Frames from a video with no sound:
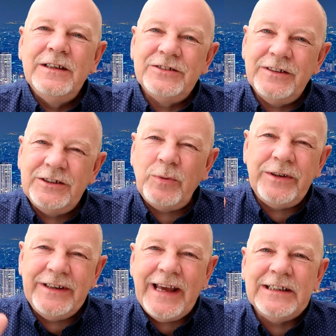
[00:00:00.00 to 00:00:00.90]
So this
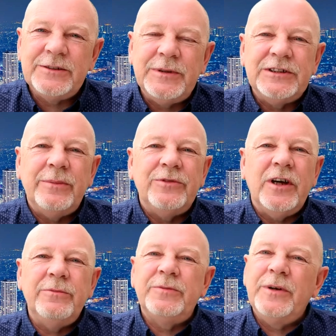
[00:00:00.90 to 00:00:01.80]
went against me
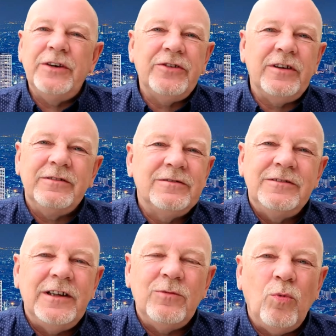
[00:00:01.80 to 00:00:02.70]
sometimes because I
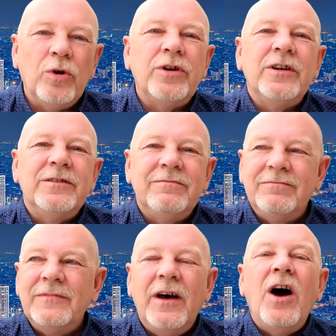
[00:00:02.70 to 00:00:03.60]
didn't want
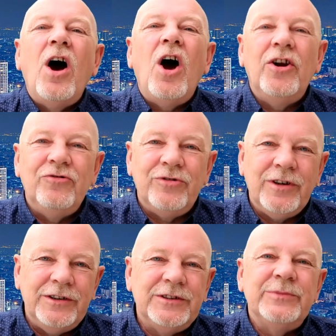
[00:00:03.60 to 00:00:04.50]
a hundred
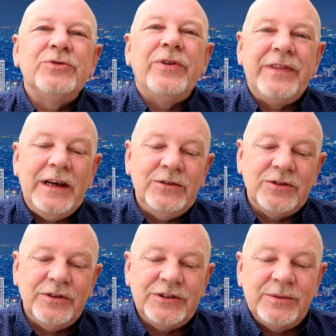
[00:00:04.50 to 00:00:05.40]
items or a
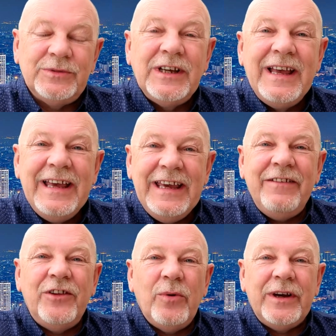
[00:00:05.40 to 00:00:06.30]
thousand items.
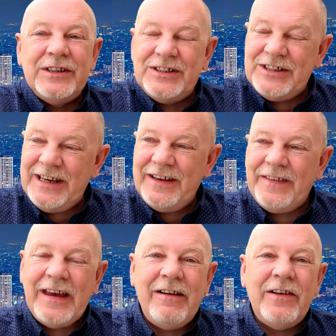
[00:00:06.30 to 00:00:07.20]
Even though I could see
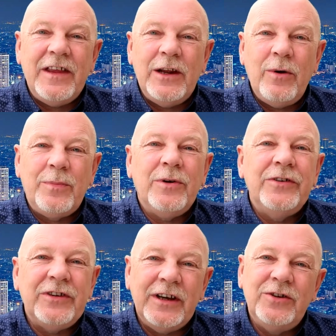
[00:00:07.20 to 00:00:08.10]
it there at the lower
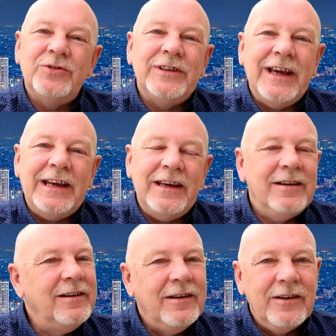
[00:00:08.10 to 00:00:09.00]
price, I couldn't get it
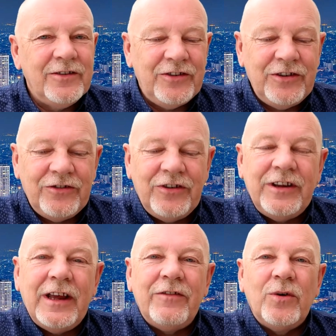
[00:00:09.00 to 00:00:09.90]
because I just
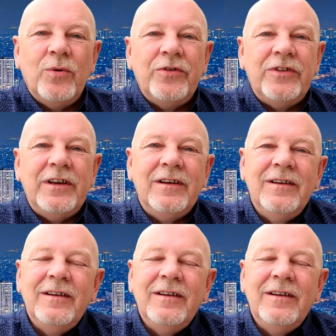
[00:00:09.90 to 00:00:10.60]
didn't have the quantity.